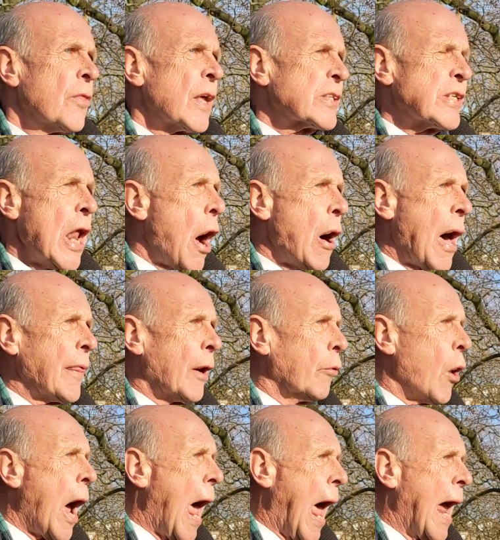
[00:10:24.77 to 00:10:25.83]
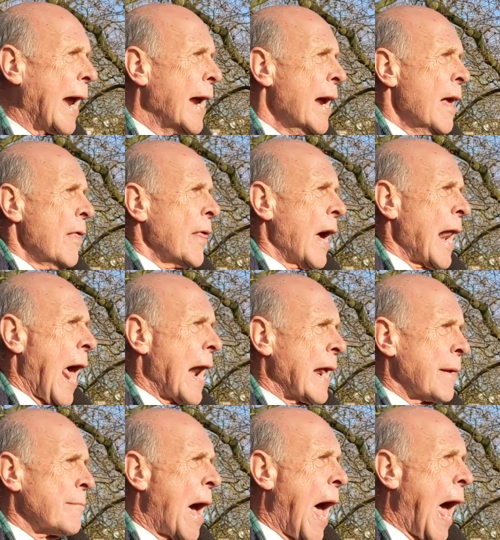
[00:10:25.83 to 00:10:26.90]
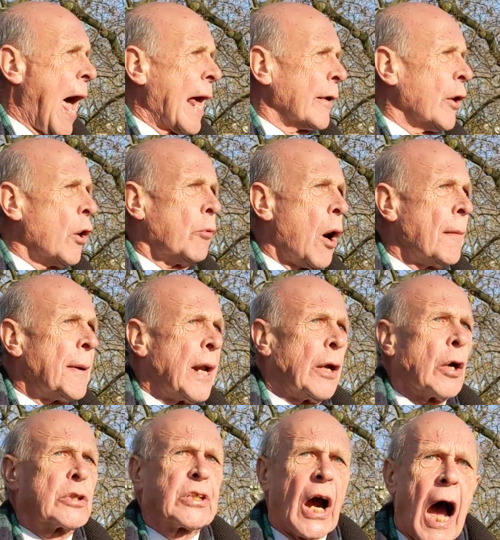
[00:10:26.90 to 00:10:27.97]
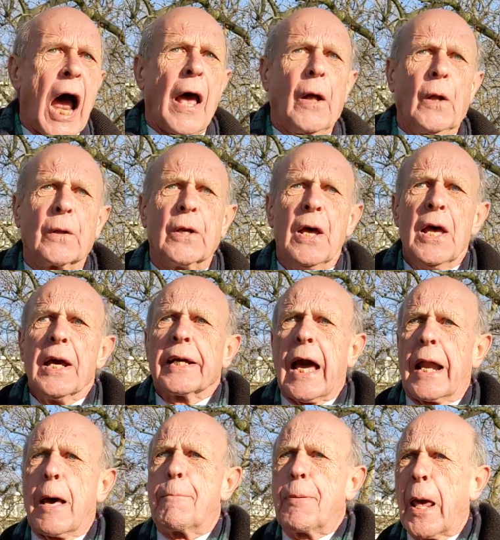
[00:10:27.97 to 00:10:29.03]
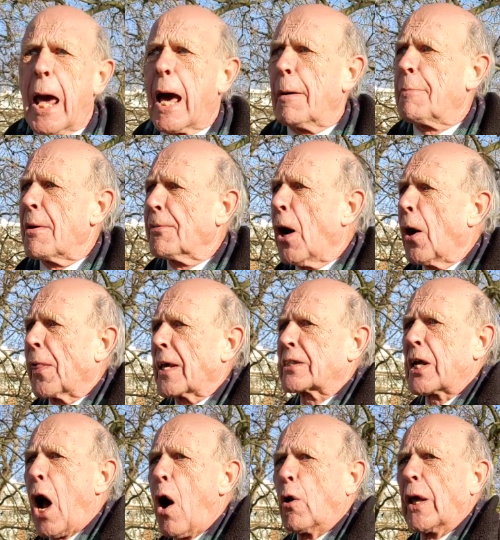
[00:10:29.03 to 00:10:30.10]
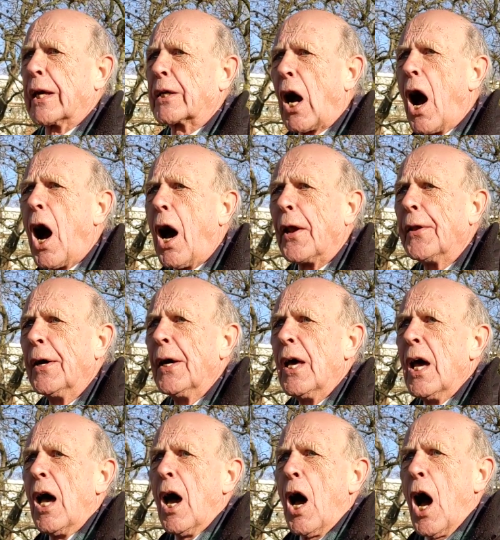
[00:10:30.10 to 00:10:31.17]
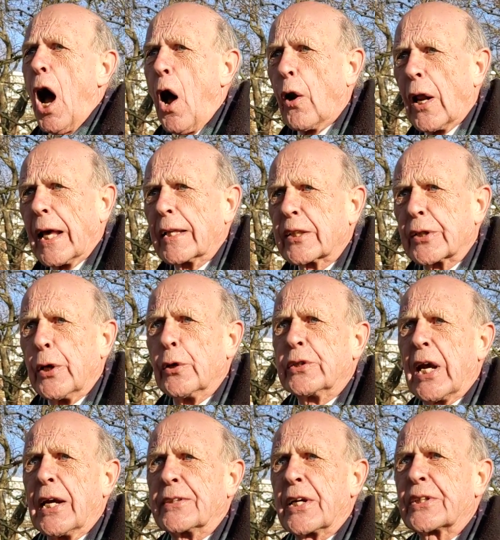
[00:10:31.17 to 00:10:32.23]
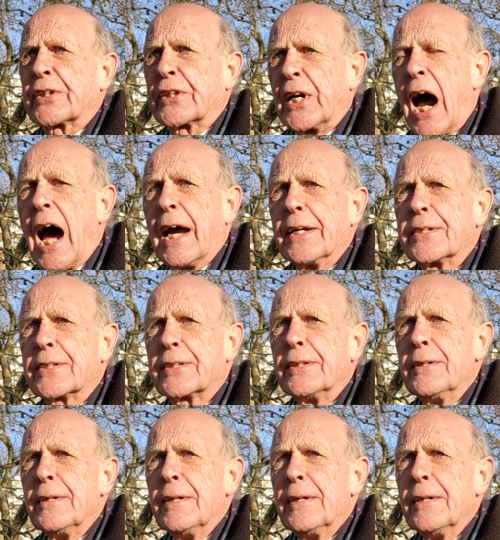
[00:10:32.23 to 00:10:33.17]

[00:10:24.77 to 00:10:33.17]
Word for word: There's no other way that any man or woman or child can appear before this holy God only through Jesus Christ.